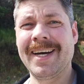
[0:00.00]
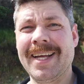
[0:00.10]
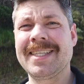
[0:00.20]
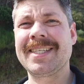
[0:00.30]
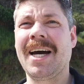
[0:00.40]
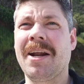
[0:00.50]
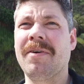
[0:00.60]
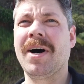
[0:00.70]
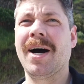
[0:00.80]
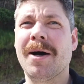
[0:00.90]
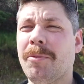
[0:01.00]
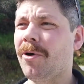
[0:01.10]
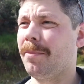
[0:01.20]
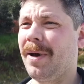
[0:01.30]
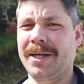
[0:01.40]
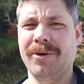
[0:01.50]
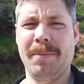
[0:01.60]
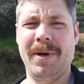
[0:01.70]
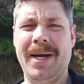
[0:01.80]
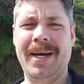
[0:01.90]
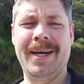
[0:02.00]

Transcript: That's kind of a boring backdrop